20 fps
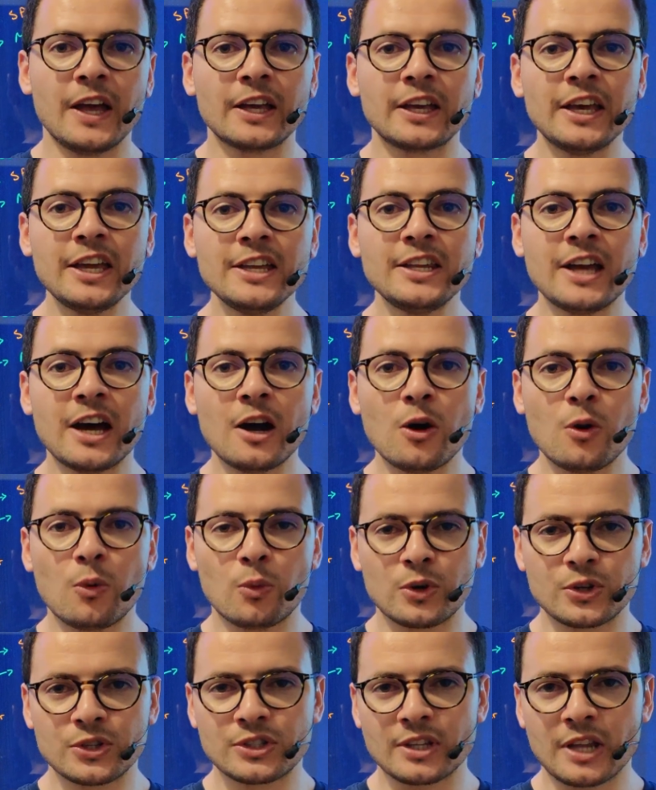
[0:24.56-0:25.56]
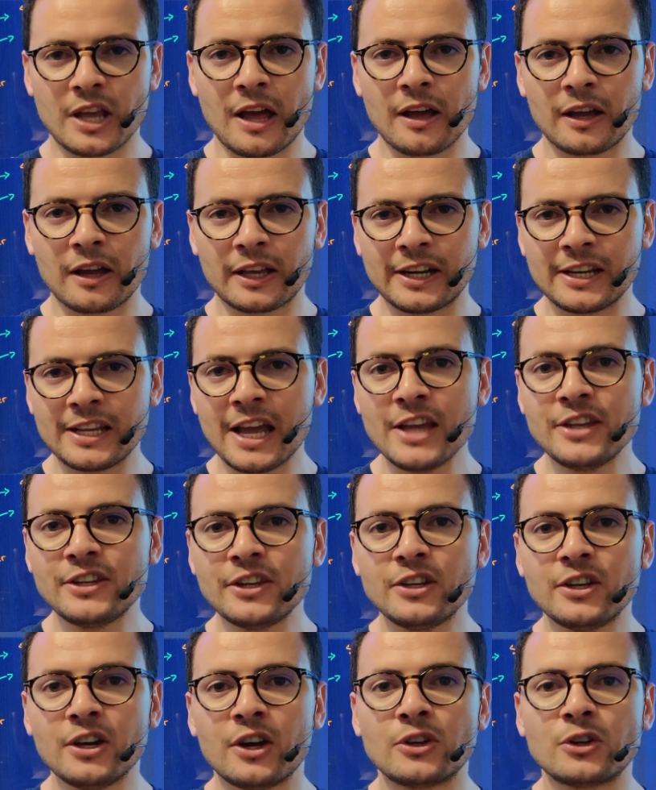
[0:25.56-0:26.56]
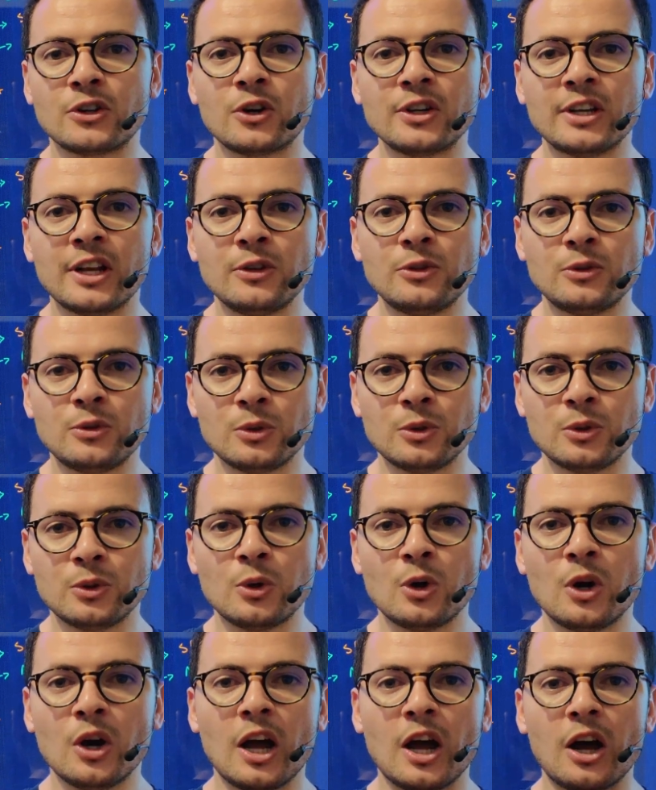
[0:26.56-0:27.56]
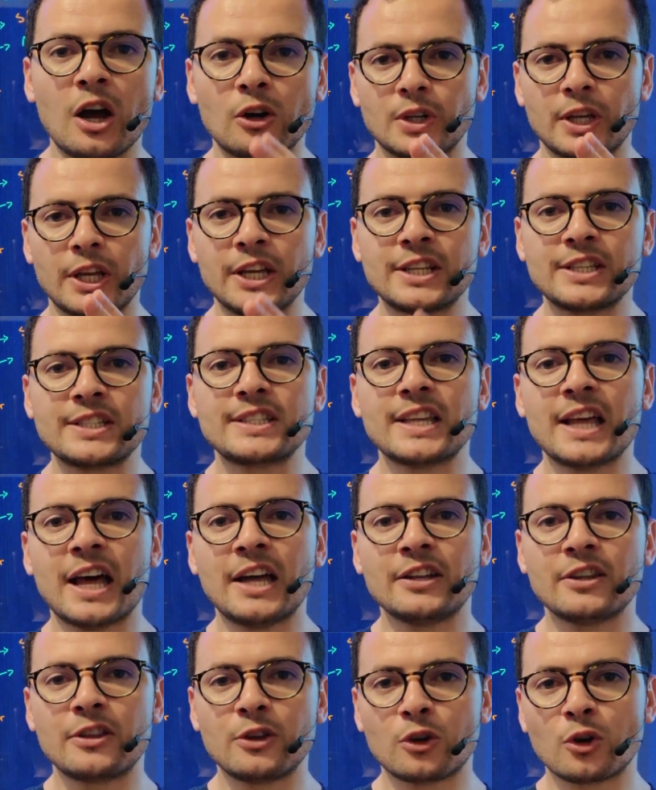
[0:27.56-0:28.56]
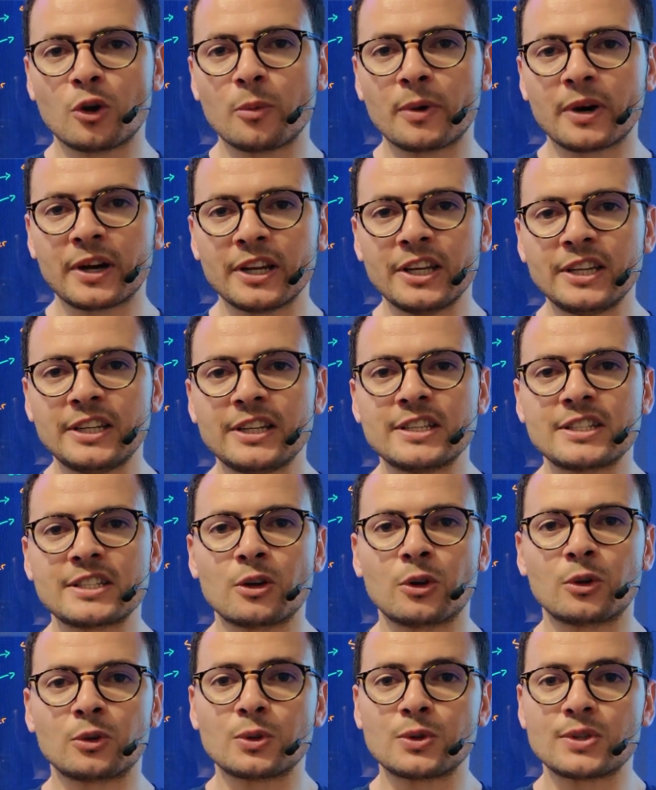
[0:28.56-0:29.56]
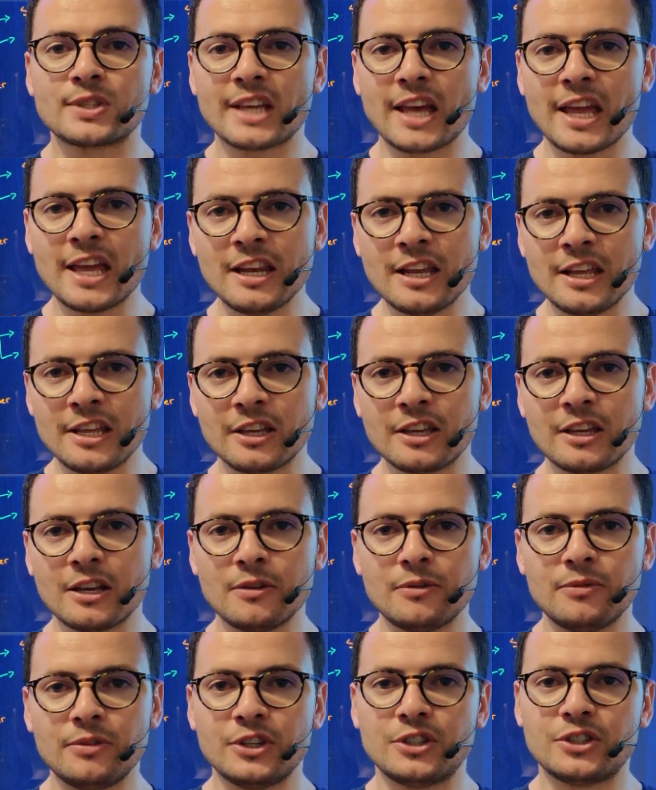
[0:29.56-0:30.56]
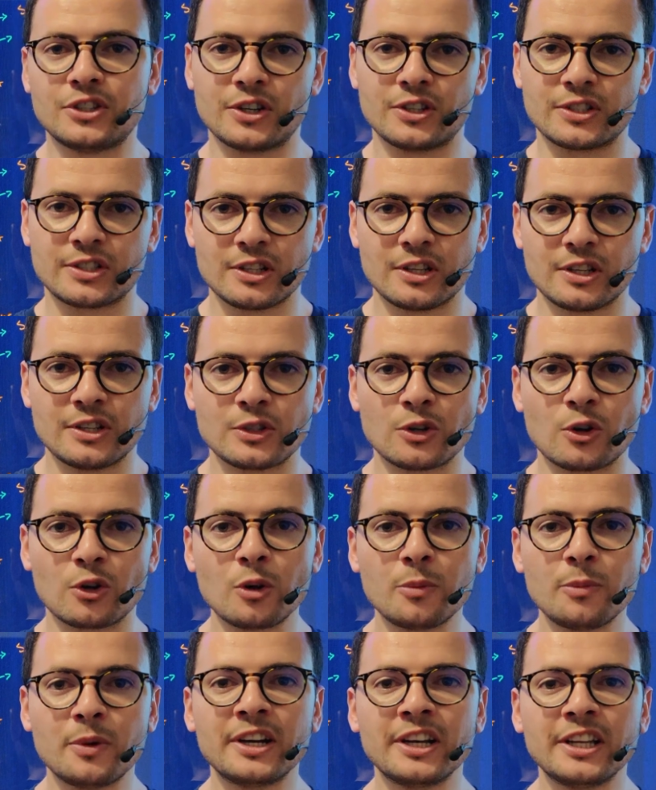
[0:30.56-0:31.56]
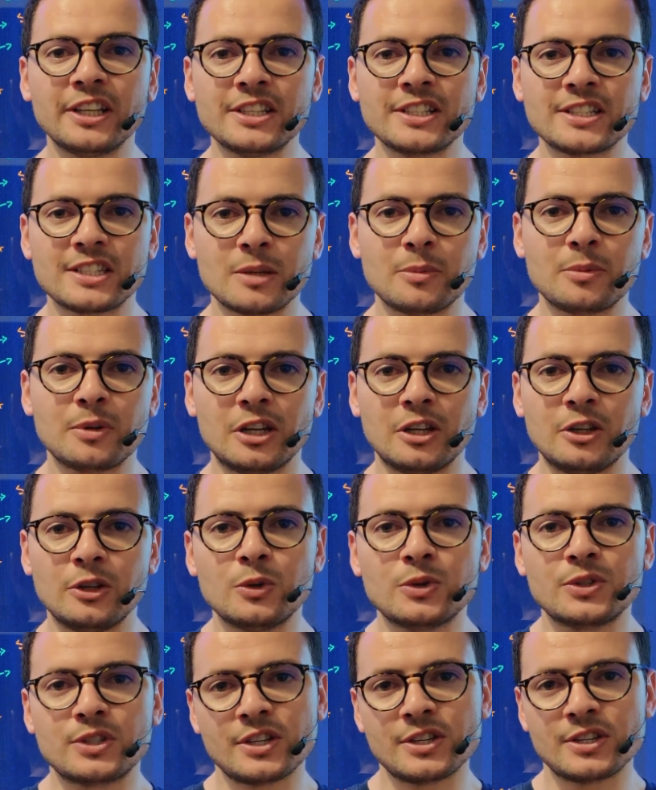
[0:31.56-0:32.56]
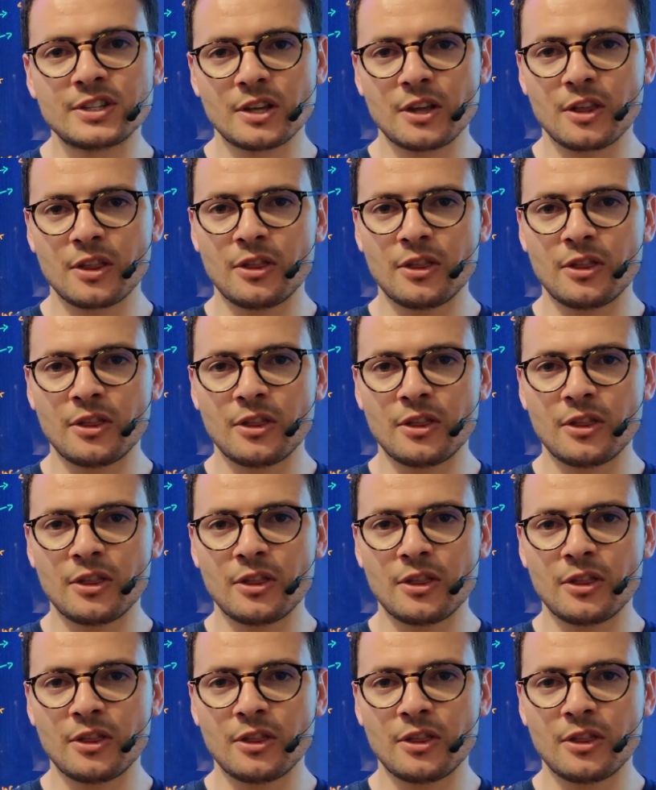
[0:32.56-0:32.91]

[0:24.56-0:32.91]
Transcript: KEDA was uh, created in order to extend the Kubernetes autoscaling features. So Kubernetes typically uses